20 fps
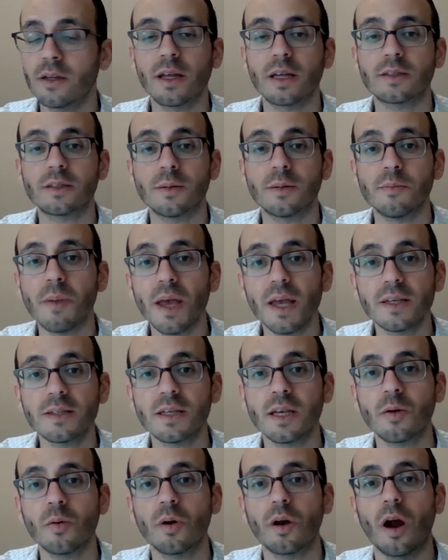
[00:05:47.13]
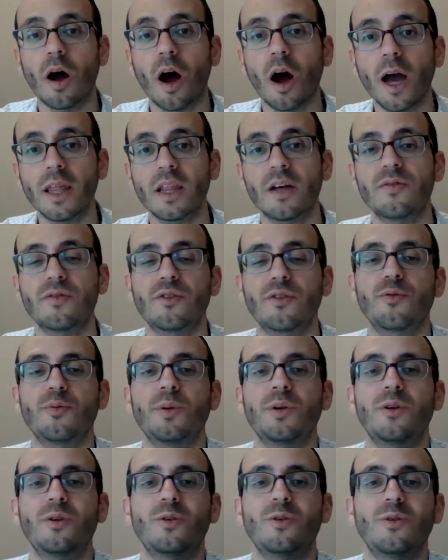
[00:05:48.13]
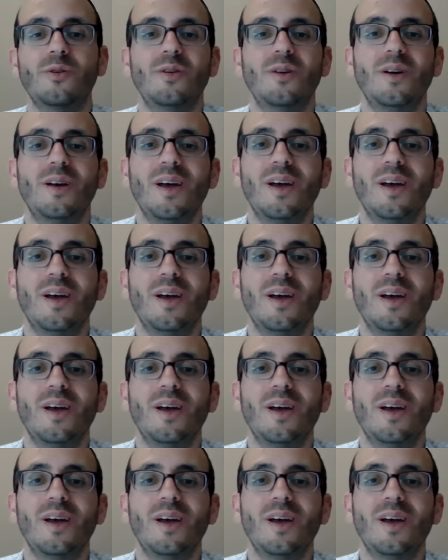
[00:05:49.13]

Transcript: That's amazing. What a high level of miracle.